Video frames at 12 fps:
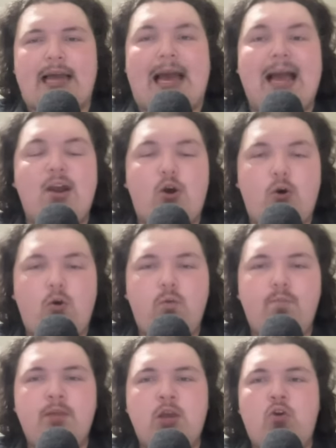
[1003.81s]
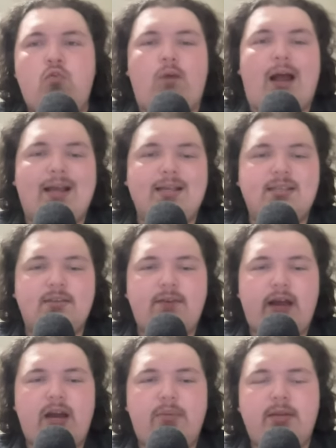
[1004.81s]
at home, raucous
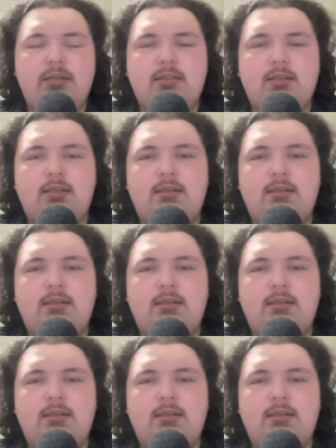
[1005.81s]
environment,